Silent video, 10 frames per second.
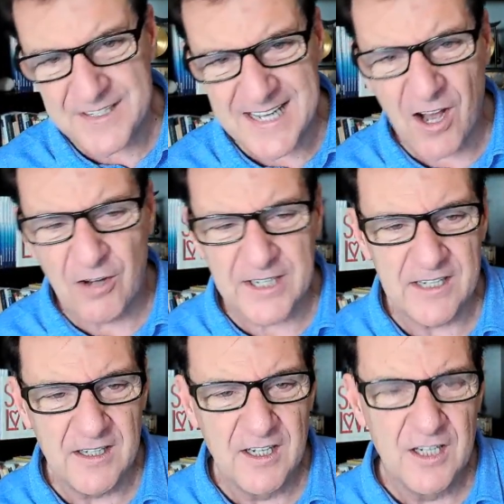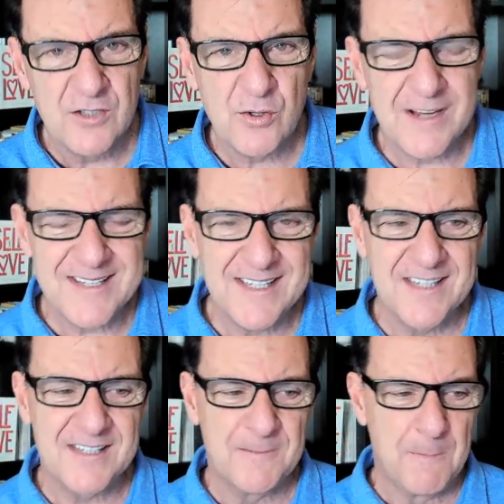fidelity. Trust
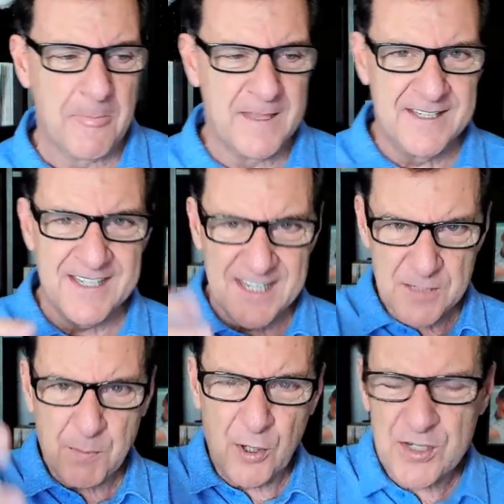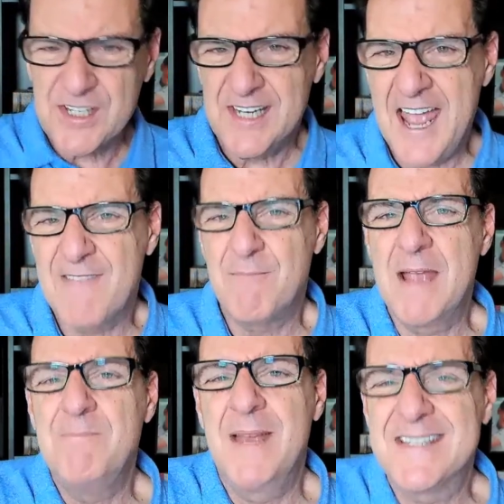is, does this person have
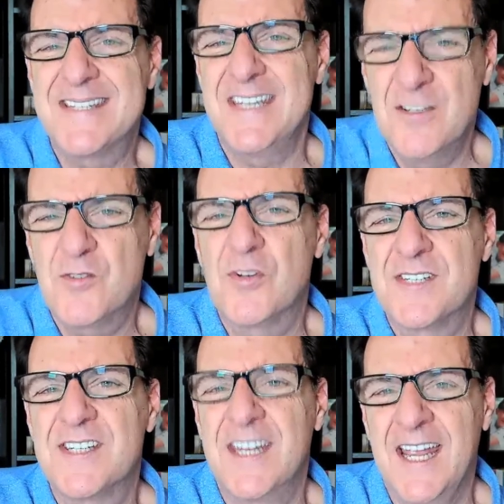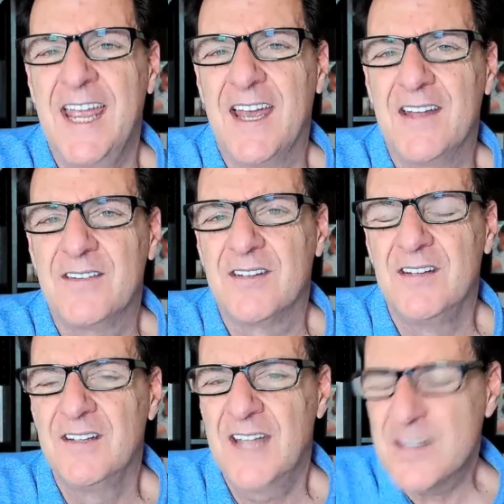my best interest at hand?
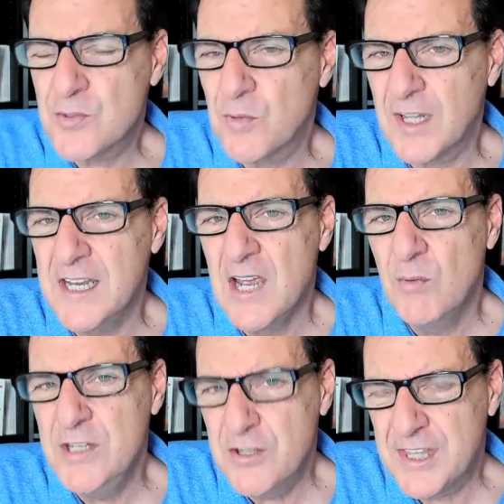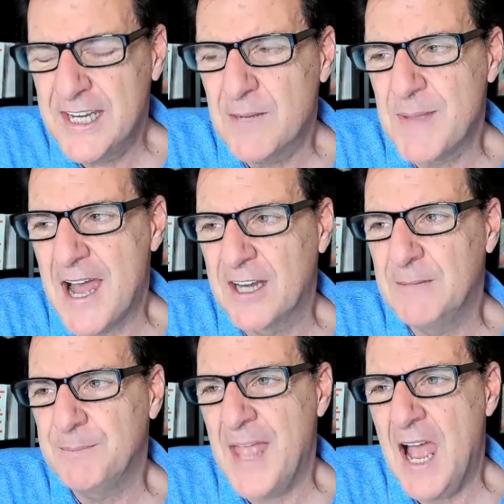That's really, when you think about
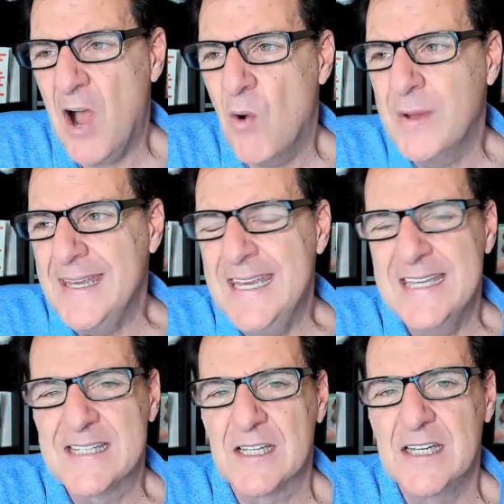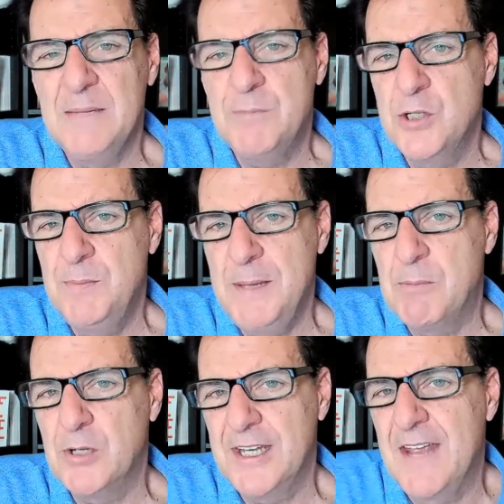it, how easily two
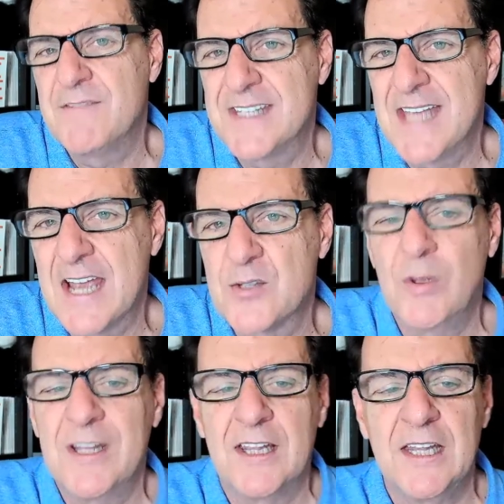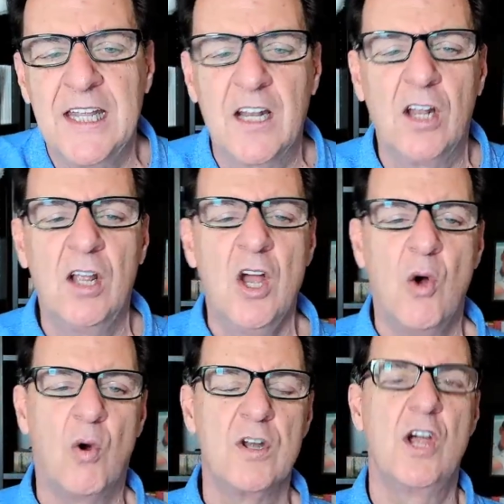people can have sex with little
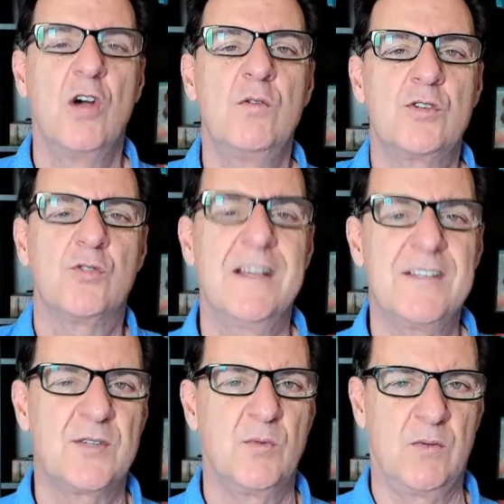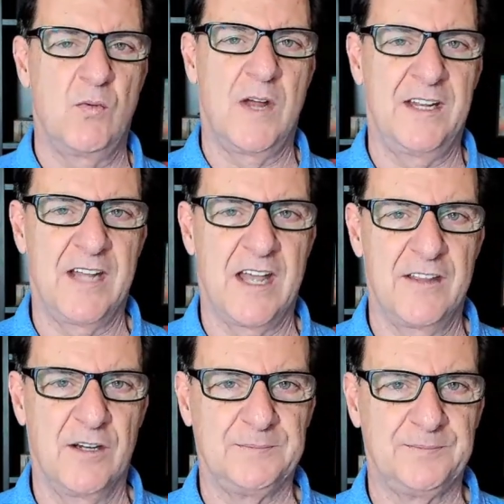or no trust with one
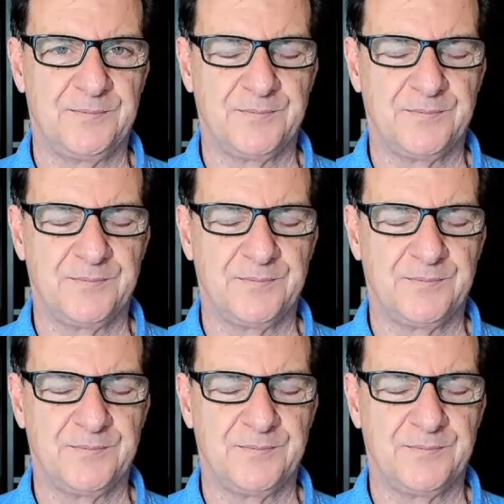another.